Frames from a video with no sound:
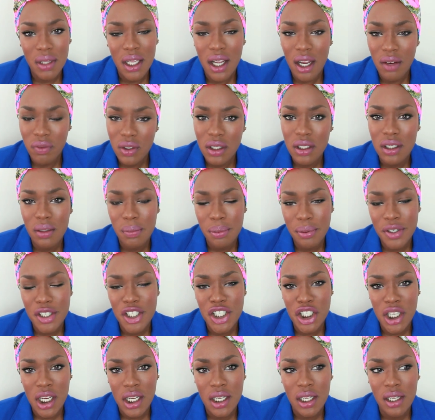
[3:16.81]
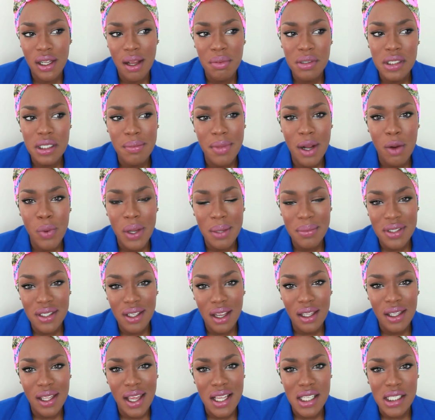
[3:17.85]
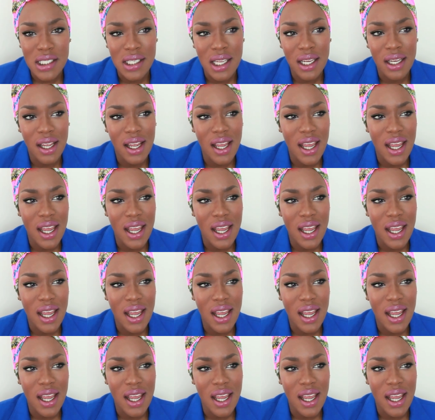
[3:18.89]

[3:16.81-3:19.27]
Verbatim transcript: Like, I really appreciate it. I was on my website last night.